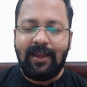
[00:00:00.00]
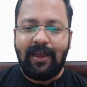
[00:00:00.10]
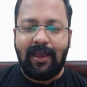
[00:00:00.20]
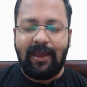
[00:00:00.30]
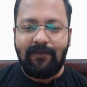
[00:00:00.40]

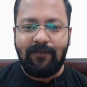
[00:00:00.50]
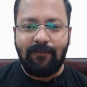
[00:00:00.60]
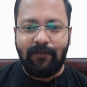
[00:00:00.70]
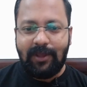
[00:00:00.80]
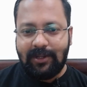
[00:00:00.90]
And
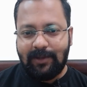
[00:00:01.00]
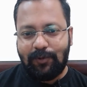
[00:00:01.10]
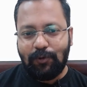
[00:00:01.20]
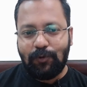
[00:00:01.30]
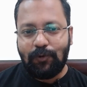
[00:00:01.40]
welcome
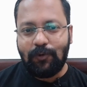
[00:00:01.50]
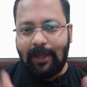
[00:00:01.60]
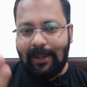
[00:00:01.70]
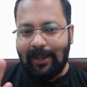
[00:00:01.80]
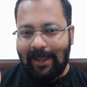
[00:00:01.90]
to
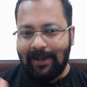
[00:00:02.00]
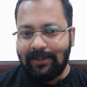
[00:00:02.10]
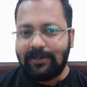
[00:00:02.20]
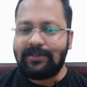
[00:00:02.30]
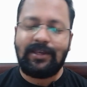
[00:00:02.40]

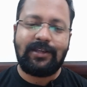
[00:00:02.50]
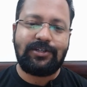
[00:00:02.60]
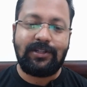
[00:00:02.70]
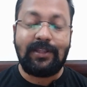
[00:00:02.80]
another session,